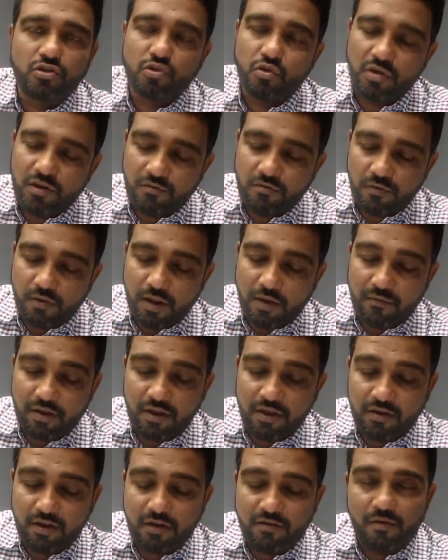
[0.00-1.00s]
soon it will
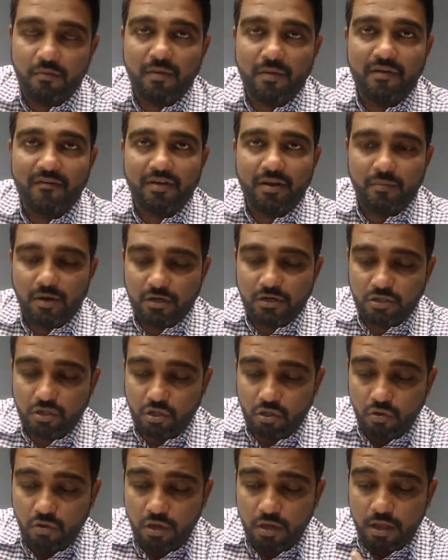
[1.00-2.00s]
it will be available to
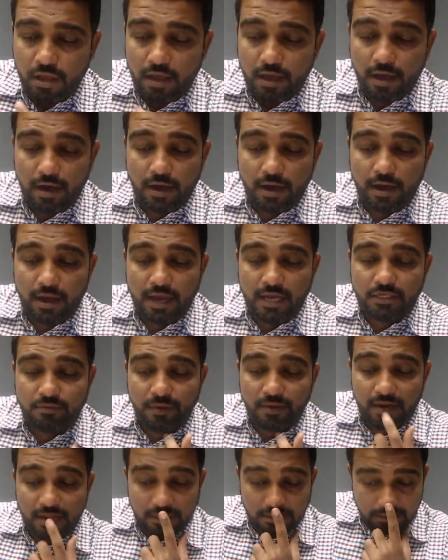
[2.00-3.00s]
you. Uh, as
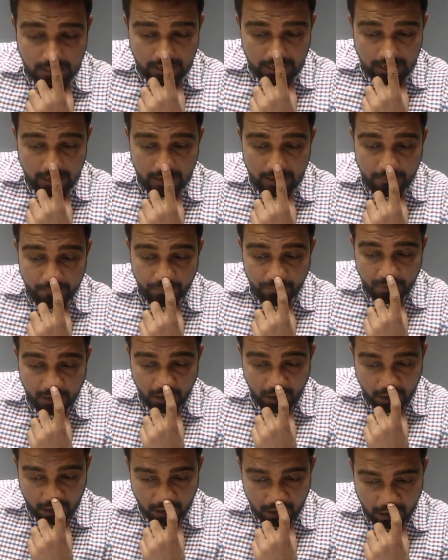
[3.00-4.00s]
far as the
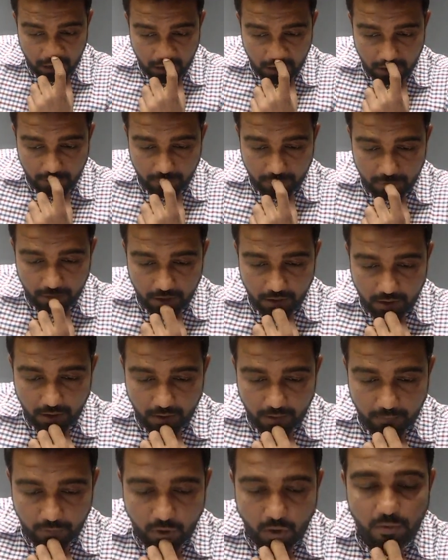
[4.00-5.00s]
um, uh,
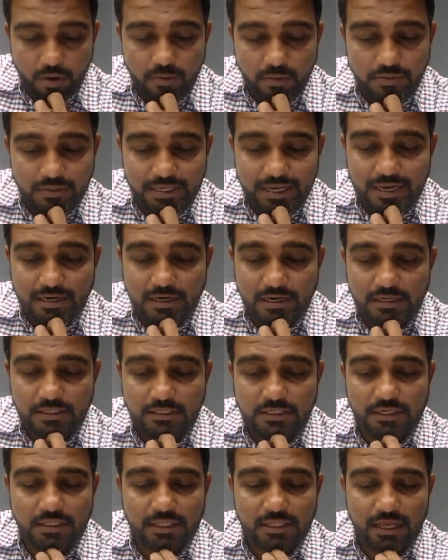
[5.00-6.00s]
problems are
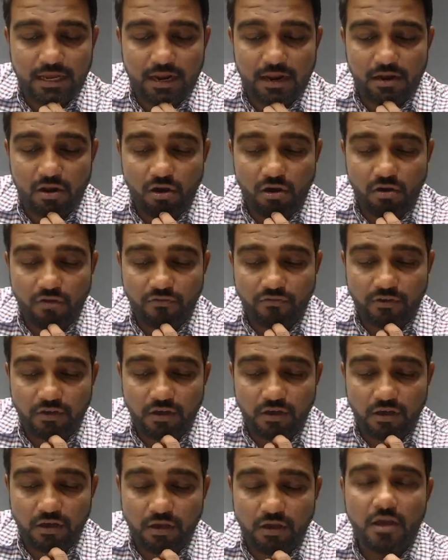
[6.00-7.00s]
concerned, there are a lot of
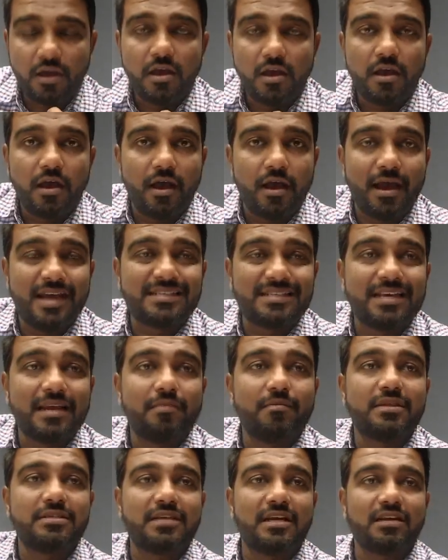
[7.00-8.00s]
uh, uh,
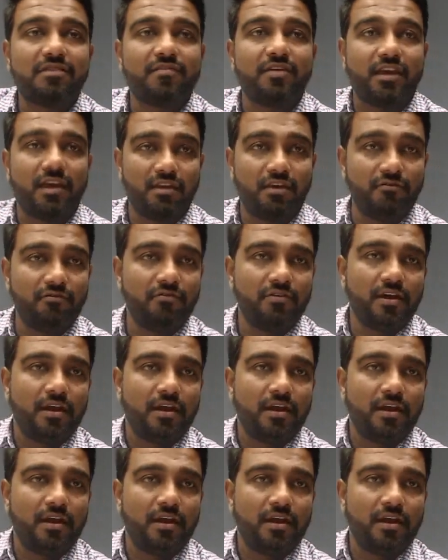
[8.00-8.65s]
assignments that we give